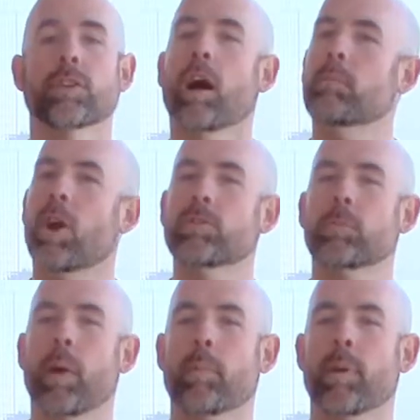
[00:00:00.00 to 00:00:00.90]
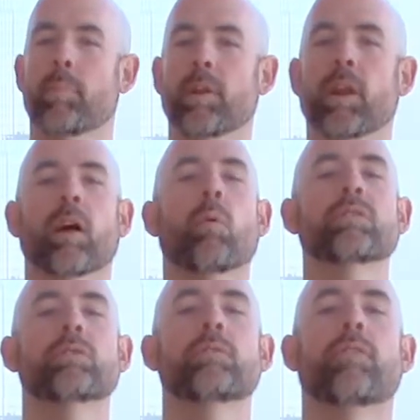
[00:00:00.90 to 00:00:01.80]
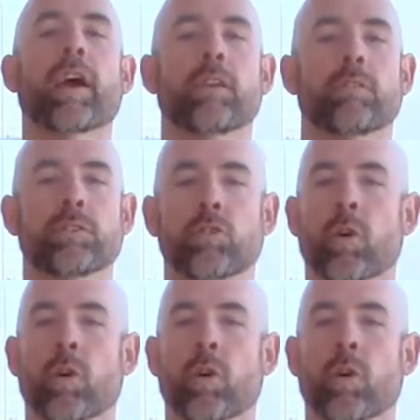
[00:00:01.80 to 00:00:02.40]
I'm Coach Pippin and I want to invite you to join